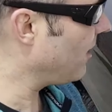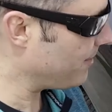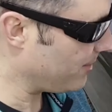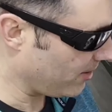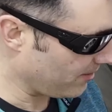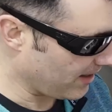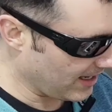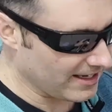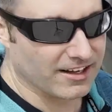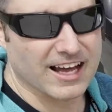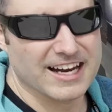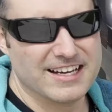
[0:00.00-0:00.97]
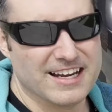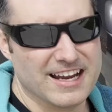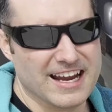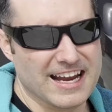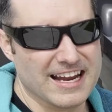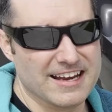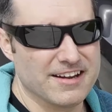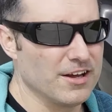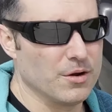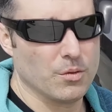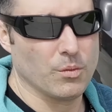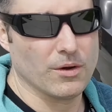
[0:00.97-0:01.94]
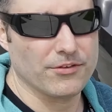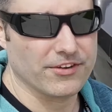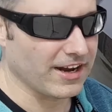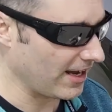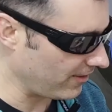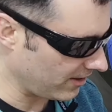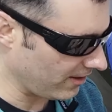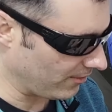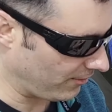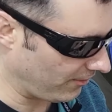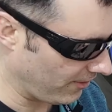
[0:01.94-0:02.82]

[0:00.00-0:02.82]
it on the headlight, and we'll see how it goes.